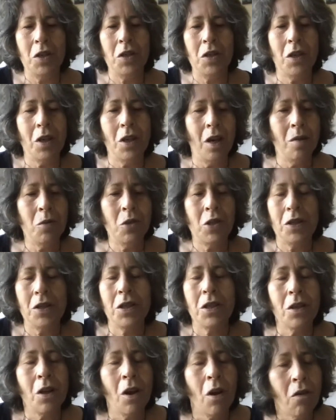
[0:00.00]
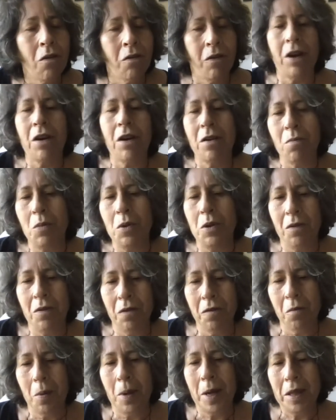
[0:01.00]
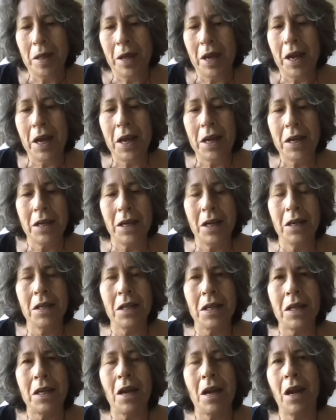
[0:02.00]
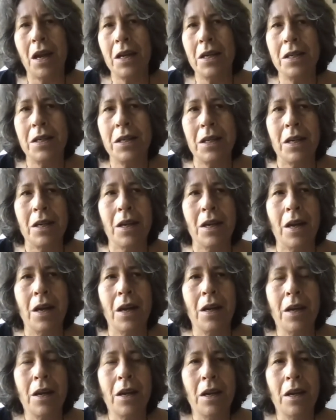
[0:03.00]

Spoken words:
I'm just so very moved by that and the idea